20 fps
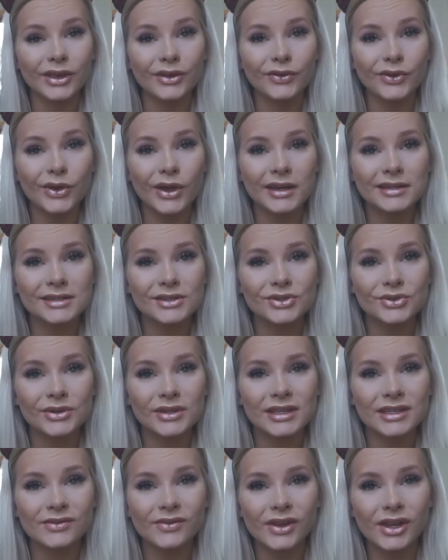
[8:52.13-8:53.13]
If you guys
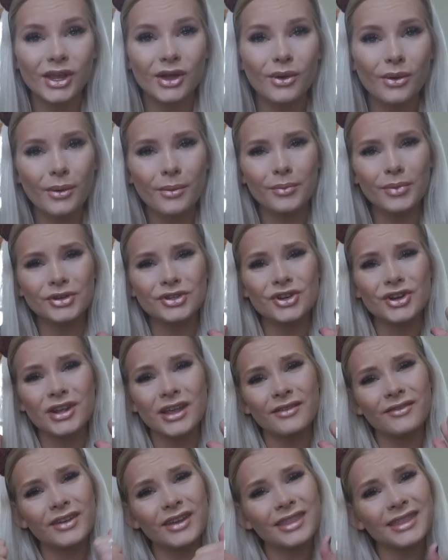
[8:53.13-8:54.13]
enjoyed this video, be sure to
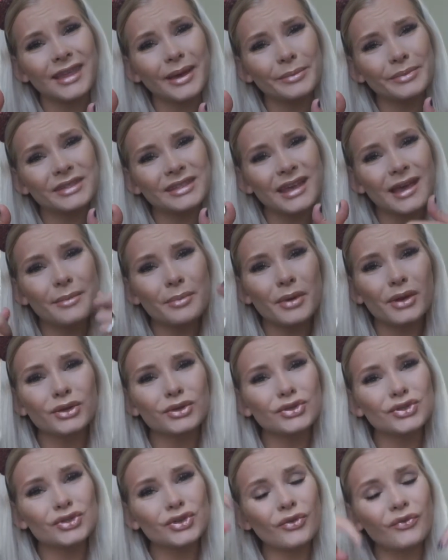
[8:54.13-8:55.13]
give it a thumbs up.
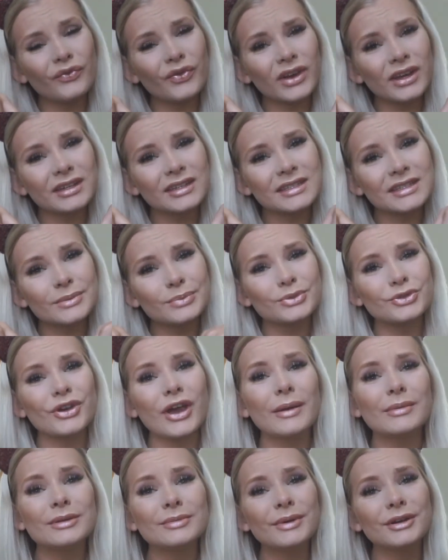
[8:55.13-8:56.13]
Don't forget to
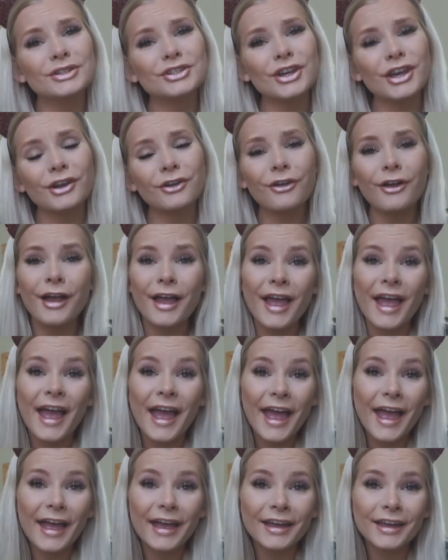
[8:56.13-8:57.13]
subscribe to my channel,
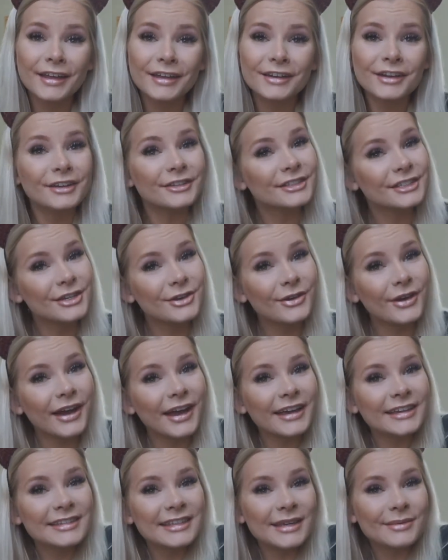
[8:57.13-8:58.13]
and I'll see you
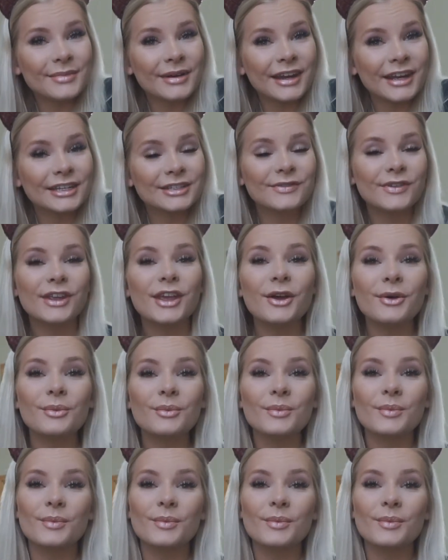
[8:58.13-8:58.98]
guys in my next video.